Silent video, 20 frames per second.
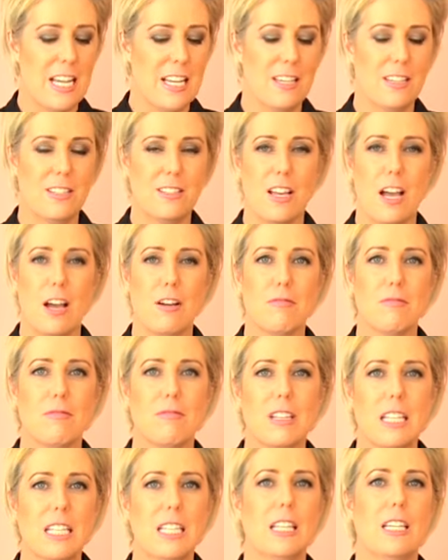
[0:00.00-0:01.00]
is a
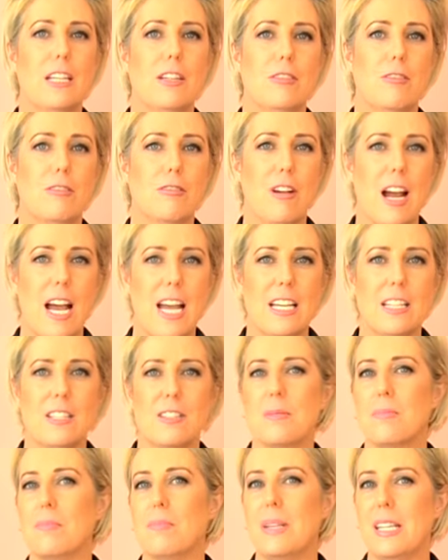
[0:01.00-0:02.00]
really
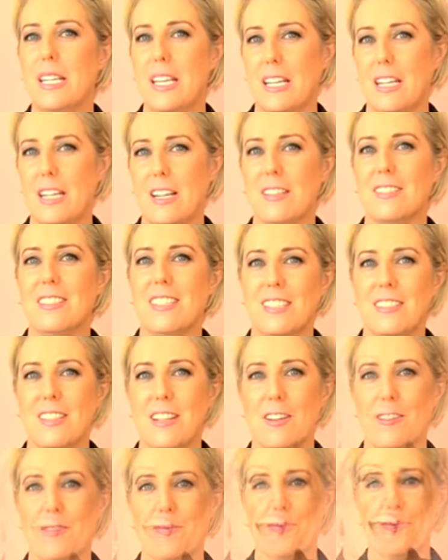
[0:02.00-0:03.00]
great beginner
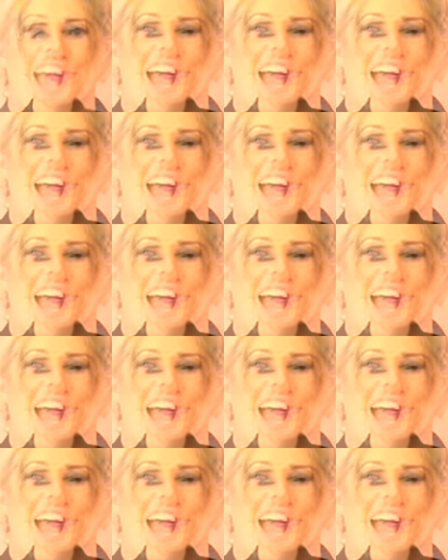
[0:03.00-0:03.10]
scissor.